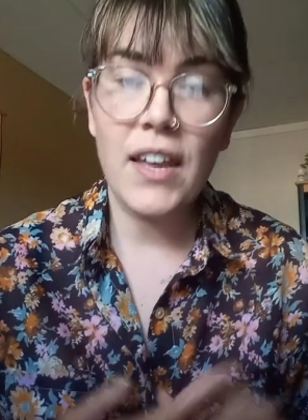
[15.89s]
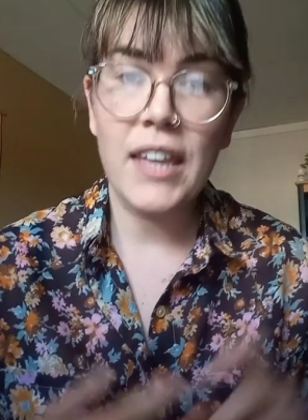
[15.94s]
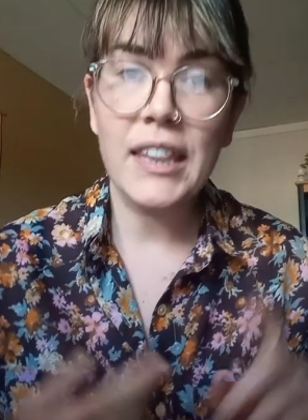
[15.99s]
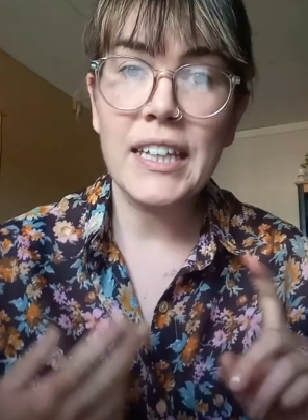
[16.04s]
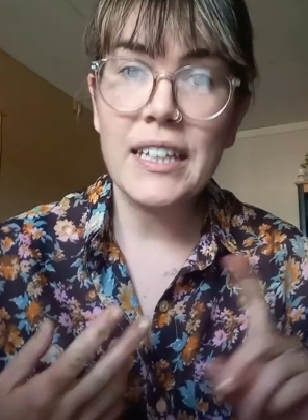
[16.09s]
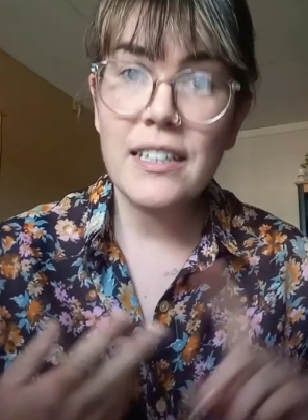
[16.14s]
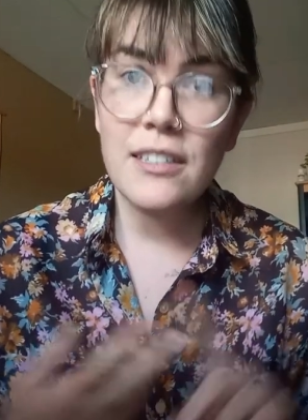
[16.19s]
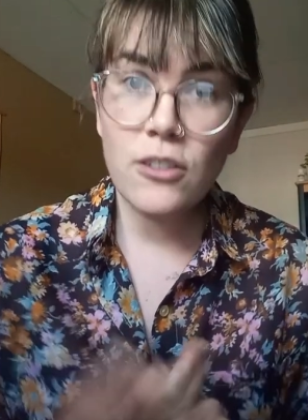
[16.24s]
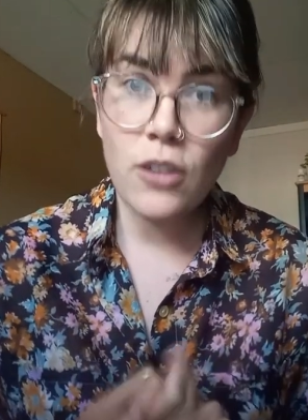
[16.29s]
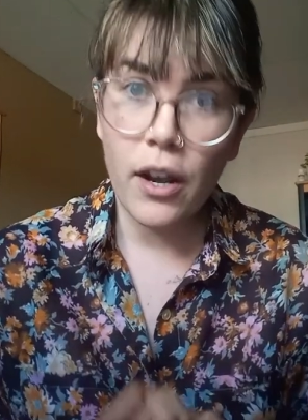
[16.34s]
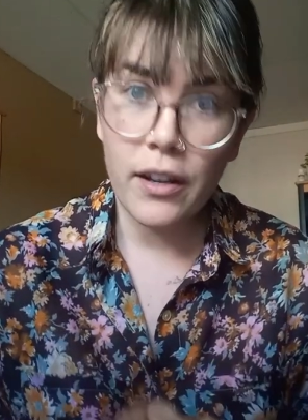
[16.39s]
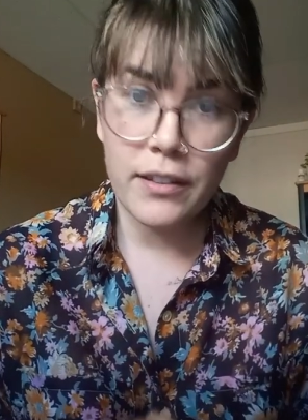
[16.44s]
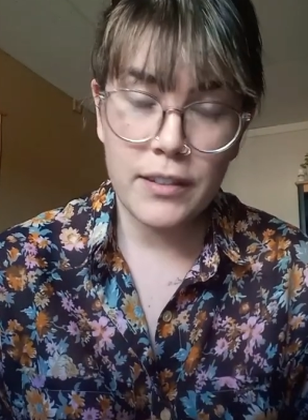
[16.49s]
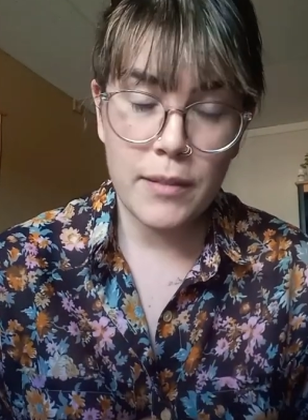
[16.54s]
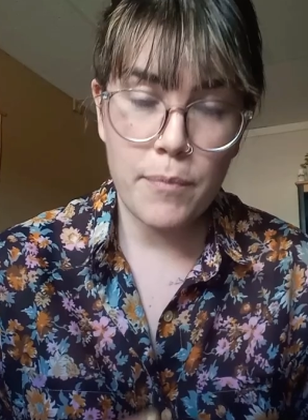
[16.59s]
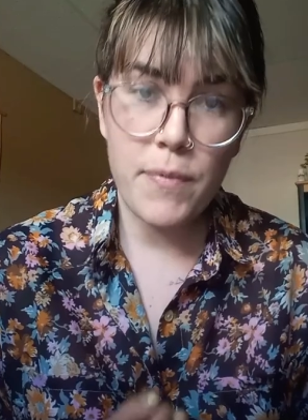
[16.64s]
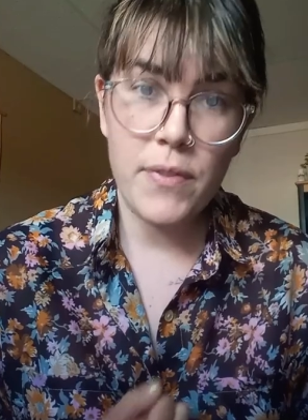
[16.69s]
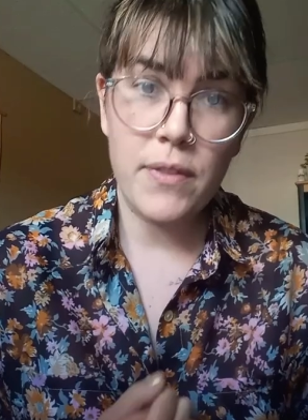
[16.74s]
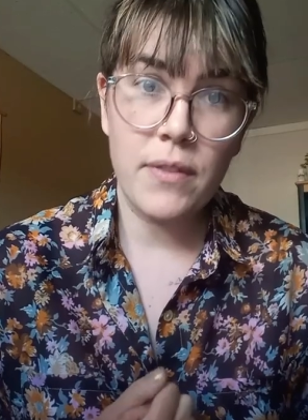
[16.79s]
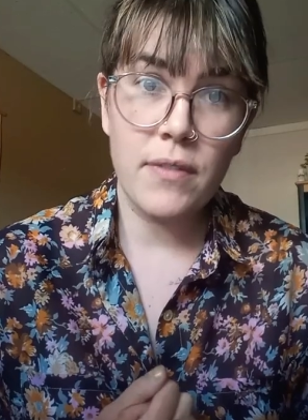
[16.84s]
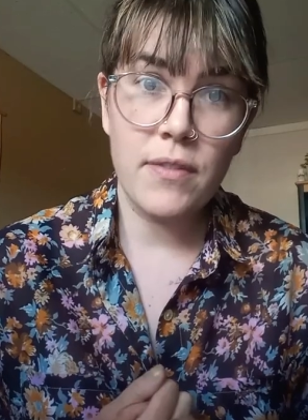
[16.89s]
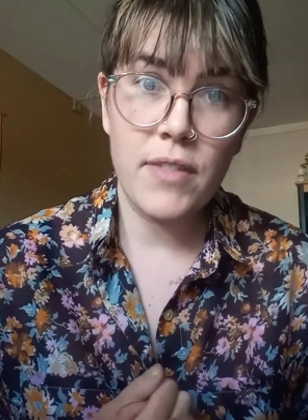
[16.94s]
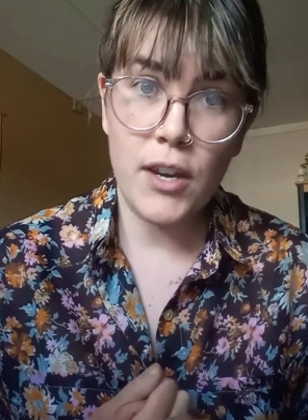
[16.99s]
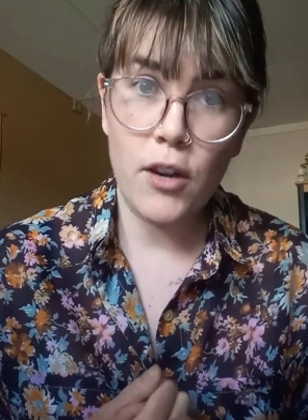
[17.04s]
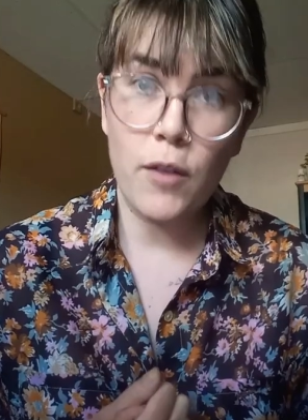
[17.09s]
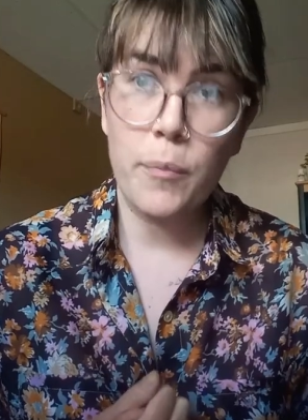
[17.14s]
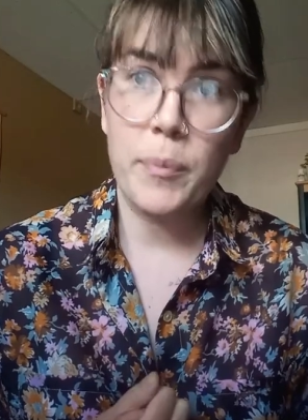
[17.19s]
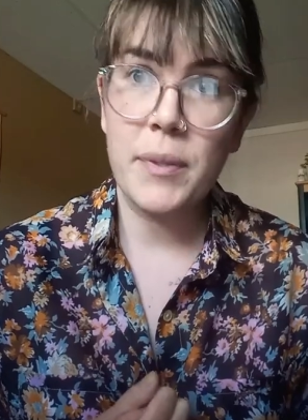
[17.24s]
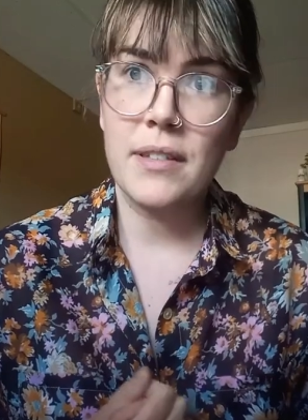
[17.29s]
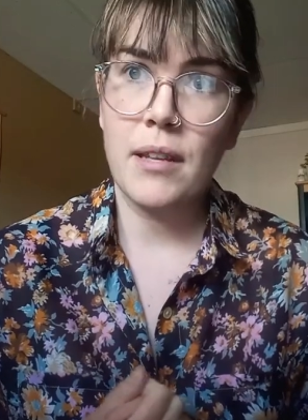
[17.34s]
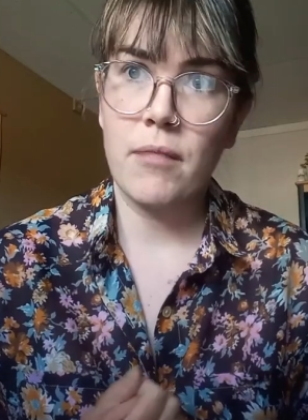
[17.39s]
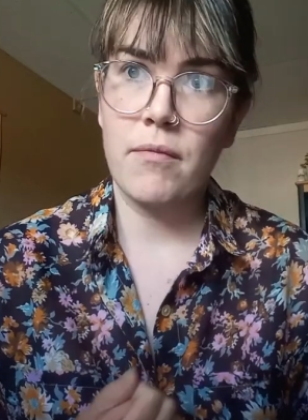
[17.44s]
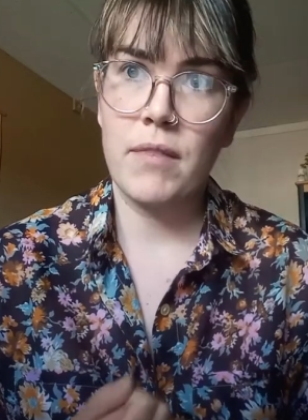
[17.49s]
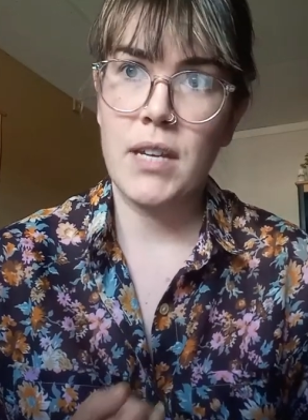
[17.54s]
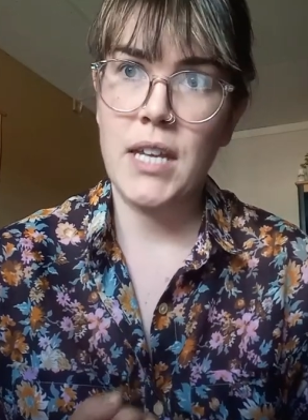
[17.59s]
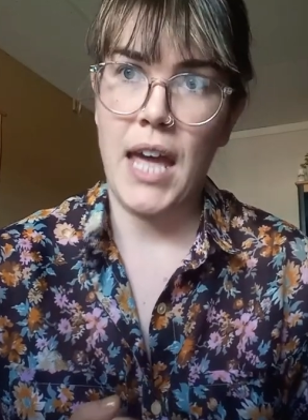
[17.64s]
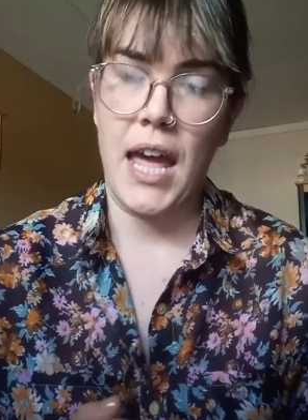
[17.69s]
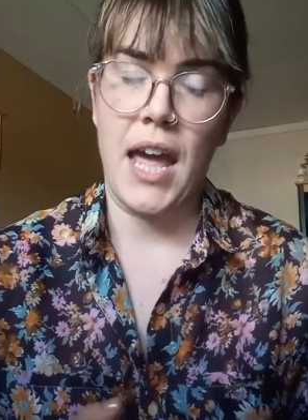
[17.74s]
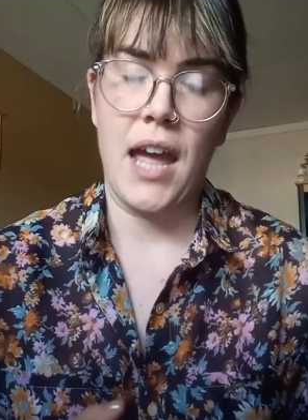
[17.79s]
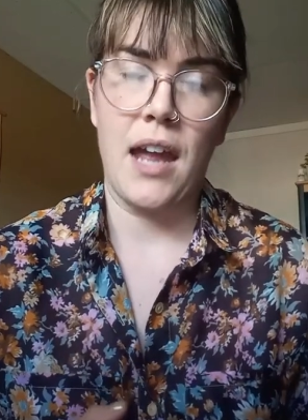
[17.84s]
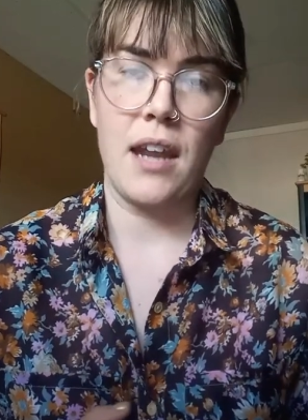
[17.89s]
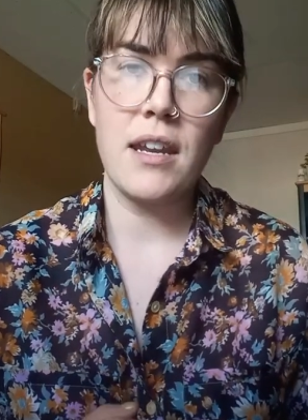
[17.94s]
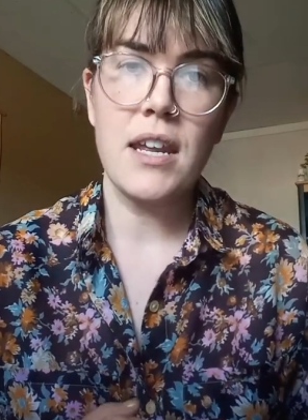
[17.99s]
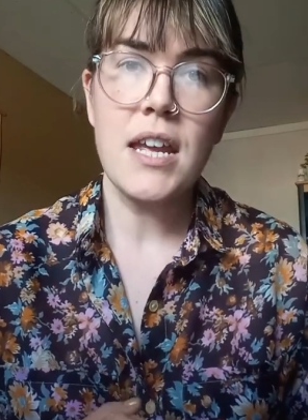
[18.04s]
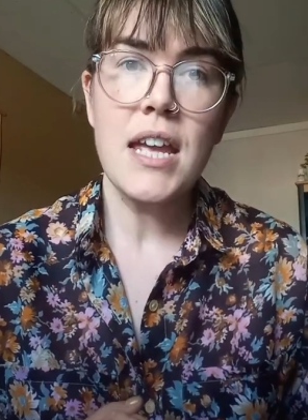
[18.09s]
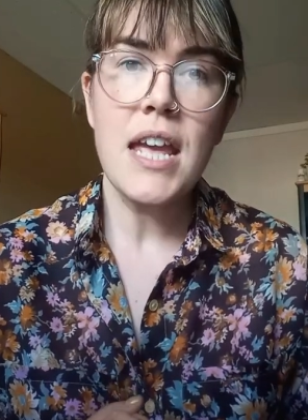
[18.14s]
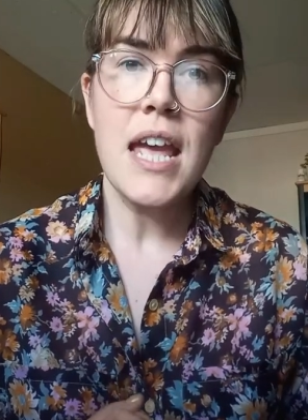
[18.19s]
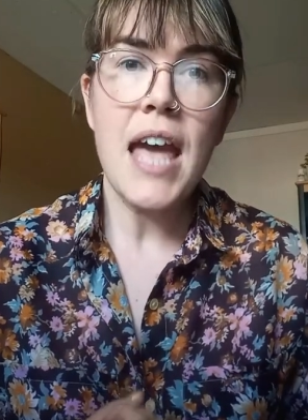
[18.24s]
and least toxic therapies that we can